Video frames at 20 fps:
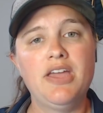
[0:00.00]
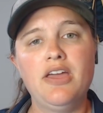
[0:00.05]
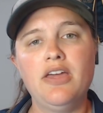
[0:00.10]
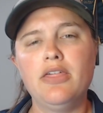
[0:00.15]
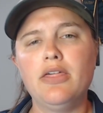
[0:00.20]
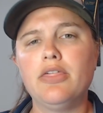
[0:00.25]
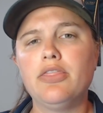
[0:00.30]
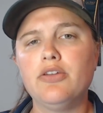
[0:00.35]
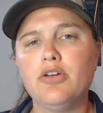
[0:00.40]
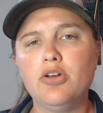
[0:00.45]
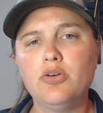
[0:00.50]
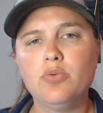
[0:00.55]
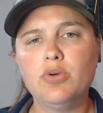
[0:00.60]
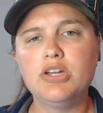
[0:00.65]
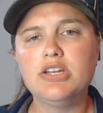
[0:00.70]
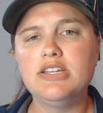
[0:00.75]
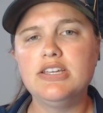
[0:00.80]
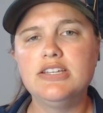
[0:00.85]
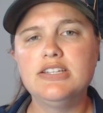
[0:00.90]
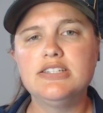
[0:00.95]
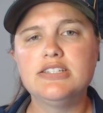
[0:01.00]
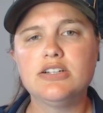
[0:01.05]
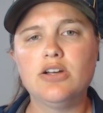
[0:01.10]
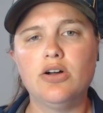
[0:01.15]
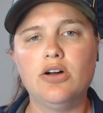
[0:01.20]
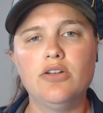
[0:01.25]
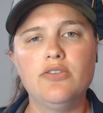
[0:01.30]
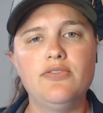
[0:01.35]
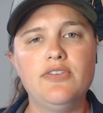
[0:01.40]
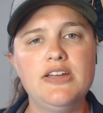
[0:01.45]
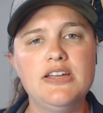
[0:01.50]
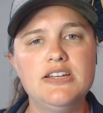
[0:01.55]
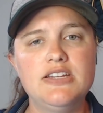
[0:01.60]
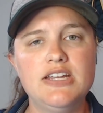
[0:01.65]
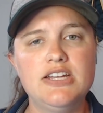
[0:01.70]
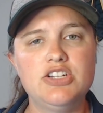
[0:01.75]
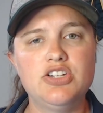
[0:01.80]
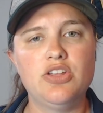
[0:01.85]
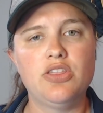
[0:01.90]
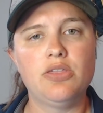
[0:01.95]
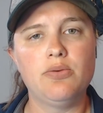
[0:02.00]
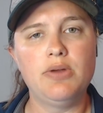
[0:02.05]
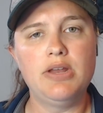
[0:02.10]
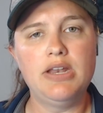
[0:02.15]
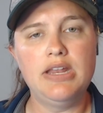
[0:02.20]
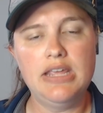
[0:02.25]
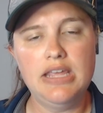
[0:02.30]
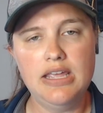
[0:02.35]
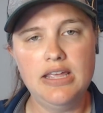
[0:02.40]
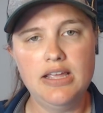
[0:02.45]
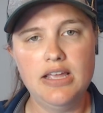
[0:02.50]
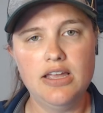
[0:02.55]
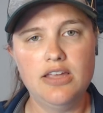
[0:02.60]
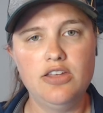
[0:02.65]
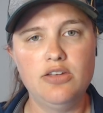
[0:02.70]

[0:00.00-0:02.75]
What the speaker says: The third one is called Fantasia 3D.